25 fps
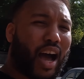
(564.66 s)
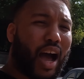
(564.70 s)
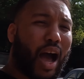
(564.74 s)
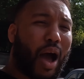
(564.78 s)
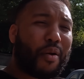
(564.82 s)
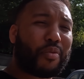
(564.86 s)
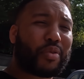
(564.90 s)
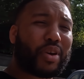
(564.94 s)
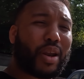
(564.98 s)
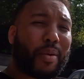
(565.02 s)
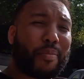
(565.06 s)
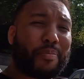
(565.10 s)

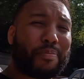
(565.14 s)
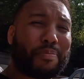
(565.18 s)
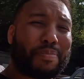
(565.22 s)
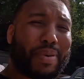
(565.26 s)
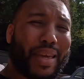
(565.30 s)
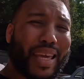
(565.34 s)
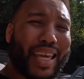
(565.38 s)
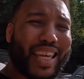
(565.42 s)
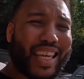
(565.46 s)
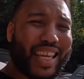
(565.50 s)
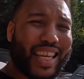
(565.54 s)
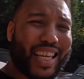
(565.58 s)
I'm gonna
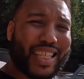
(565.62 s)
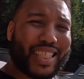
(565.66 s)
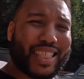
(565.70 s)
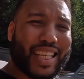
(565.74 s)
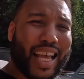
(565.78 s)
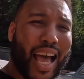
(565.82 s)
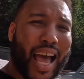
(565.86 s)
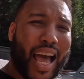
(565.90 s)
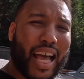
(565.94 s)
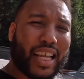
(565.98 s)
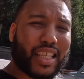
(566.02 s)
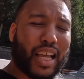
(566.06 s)
beat stay his
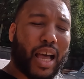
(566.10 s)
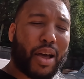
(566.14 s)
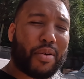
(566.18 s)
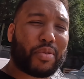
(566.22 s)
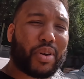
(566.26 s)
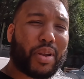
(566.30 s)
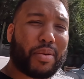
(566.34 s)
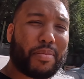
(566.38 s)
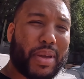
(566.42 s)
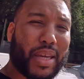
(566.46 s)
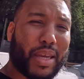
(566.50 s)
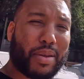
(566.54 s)
ass. I'm
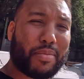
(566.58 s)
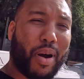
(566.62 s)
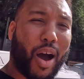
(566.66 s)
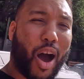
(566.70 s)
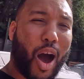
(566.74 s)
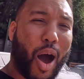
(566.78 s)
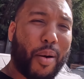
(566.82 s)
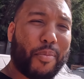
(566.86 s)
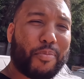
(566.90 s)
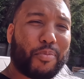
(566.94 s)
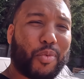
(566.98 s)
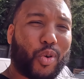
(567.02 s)
gonna make him
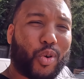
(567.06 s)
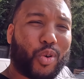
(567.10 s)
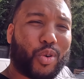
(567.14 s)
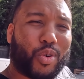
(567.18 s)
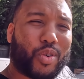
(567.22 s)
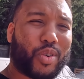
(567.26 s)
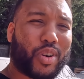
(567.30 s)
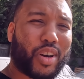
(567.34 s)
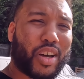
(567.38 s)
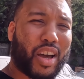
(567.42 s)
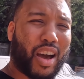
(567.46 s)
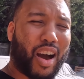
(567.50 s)
ah, humble.
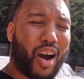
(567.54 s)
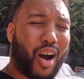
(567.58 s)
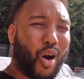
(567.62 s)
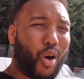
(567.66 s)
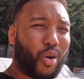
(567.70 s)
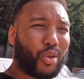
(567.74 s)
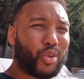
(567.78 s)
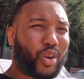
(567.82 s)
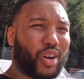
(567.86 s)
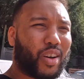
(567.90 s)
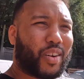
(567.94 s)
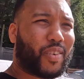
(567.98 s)
One
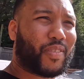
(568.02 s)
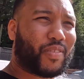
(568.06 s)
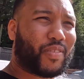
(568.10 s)
of them guys, oh. isn't